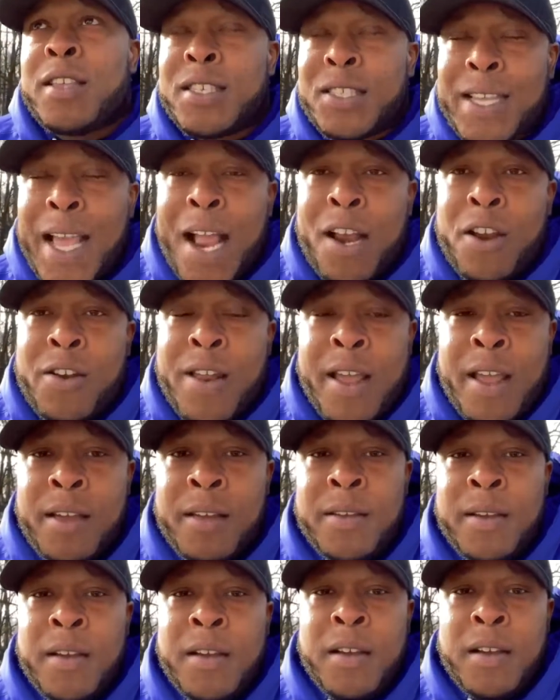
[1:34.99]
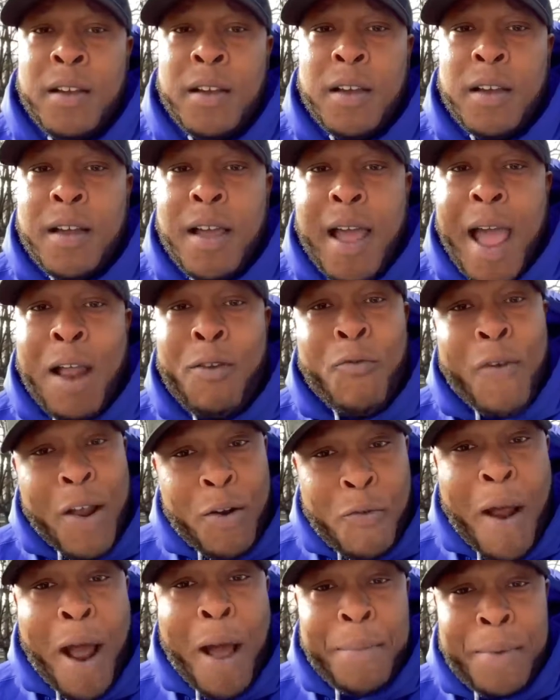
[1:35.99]
this Saturday, at
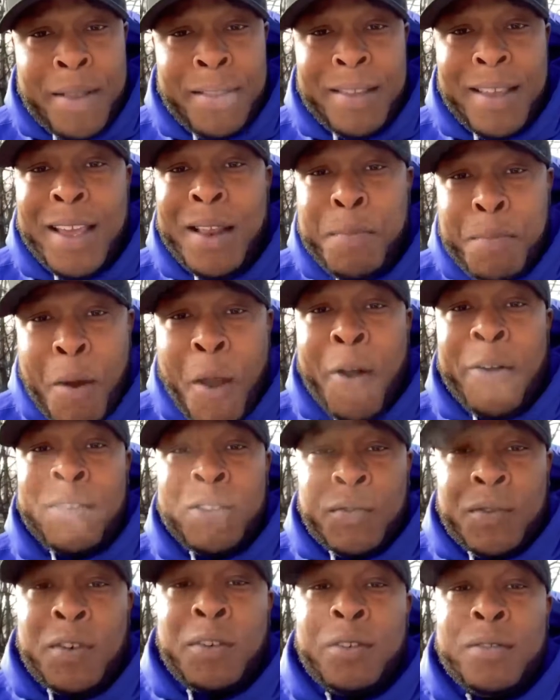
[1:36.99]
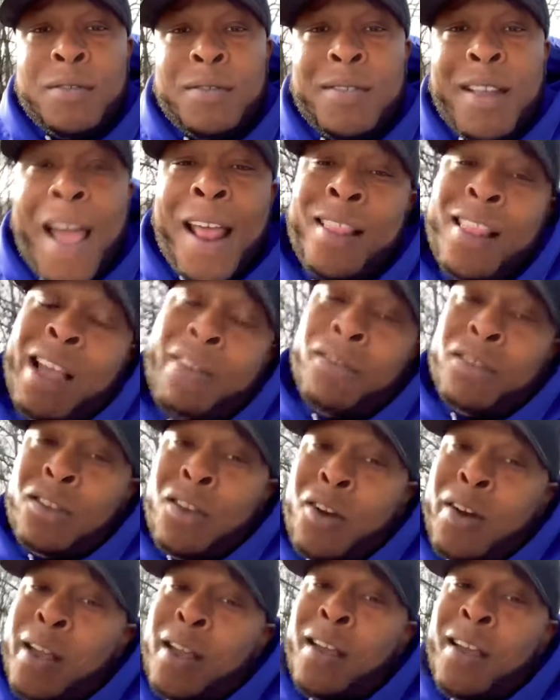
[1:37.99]
Red Robin in Bartonsville at
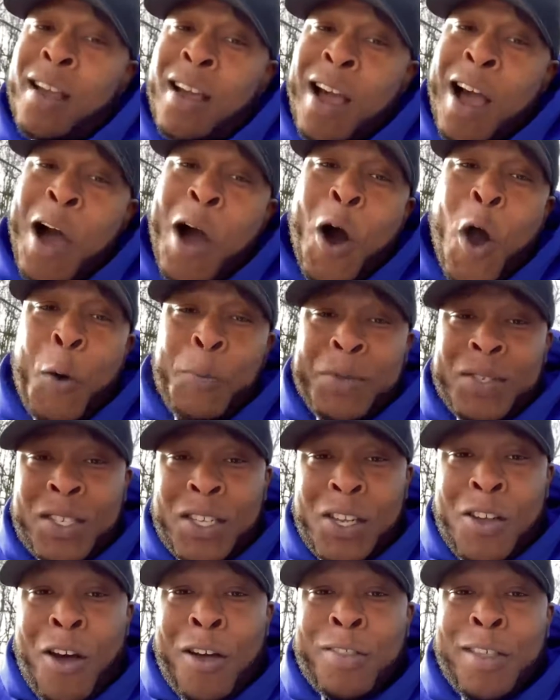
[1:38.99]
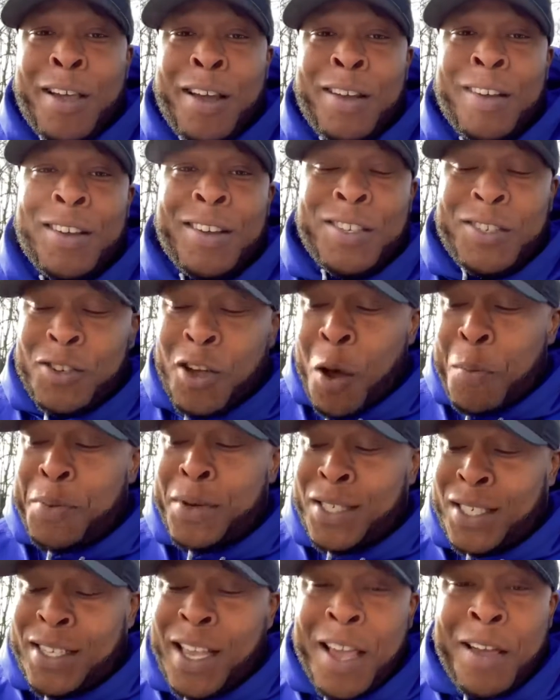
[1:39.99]
11:30. Hope to see y'all there. Y'all
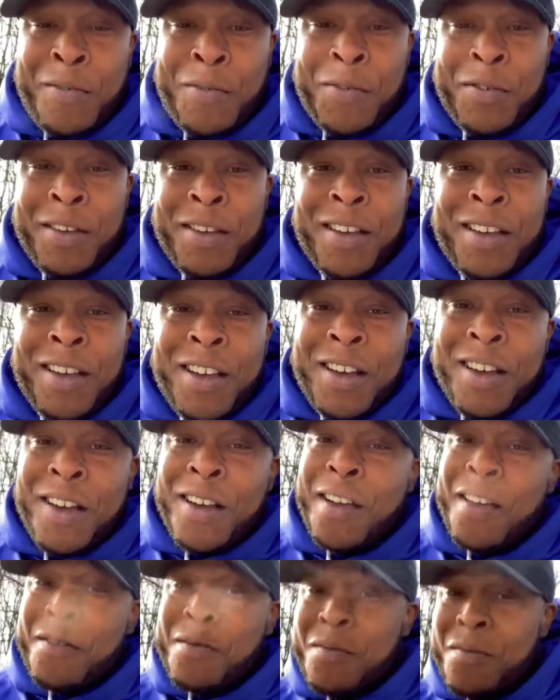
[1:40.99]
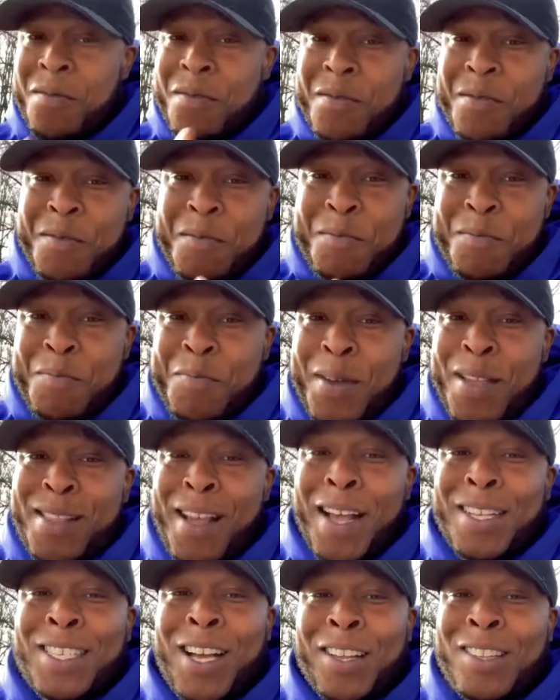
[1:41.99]
be safe. Be
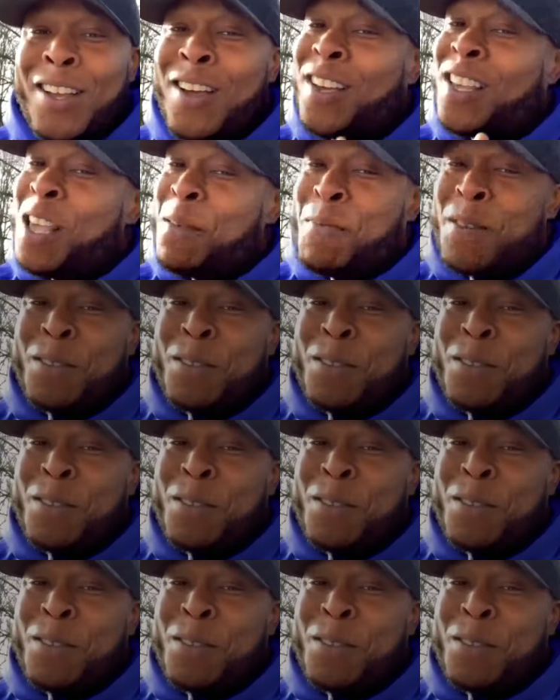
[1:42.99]
nice out there and